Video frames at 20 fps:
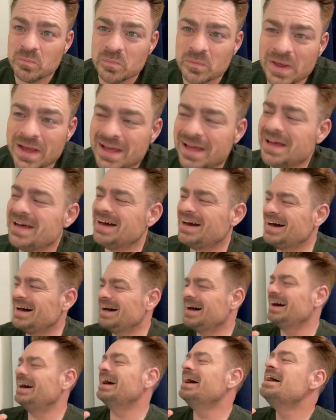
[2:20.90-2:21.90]

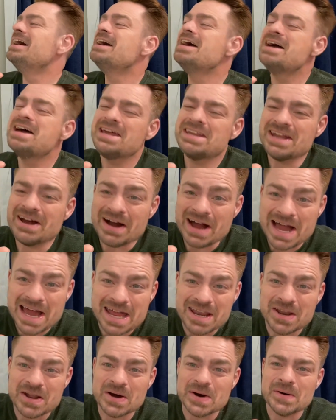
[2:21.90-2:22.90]
Now,
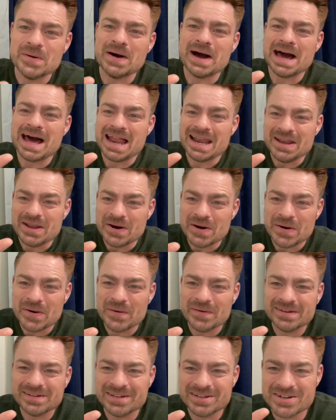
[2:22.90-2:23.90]
I
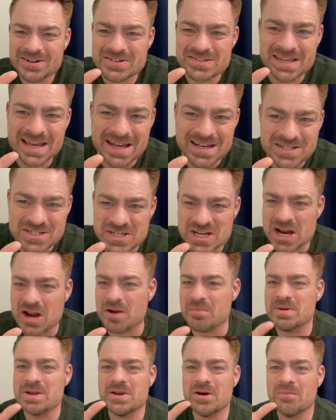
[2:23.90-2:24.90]
know you're saying,
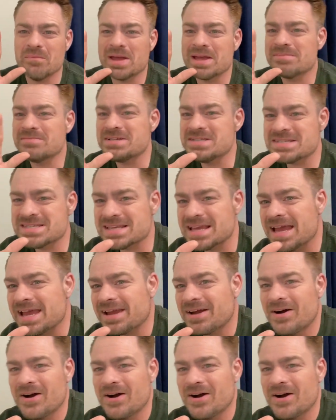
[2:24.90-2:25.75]
Jeremy, don't make me sick,